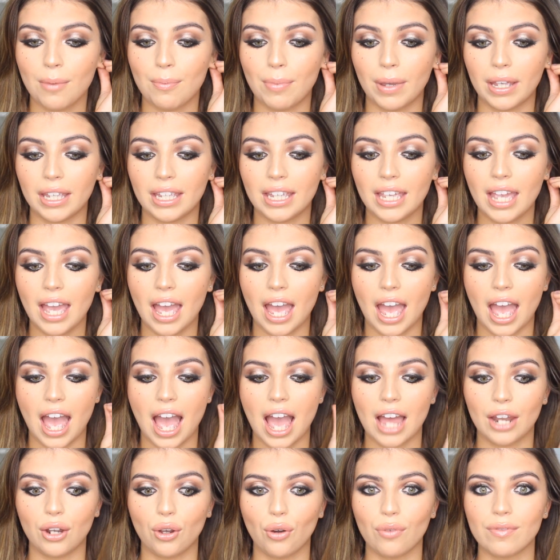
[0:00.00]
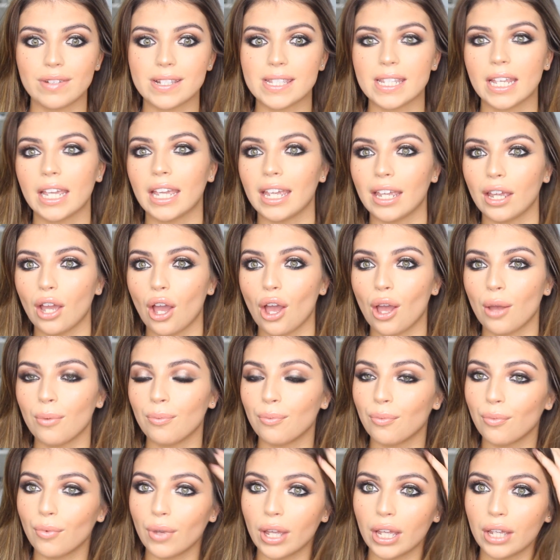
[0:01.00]
But yeah, and obviously,
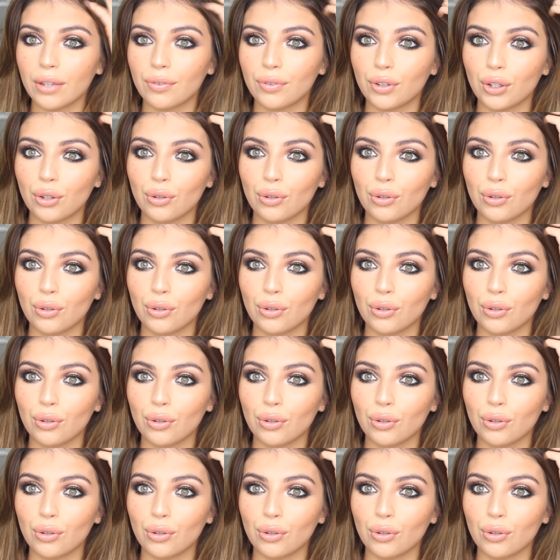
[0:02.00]
if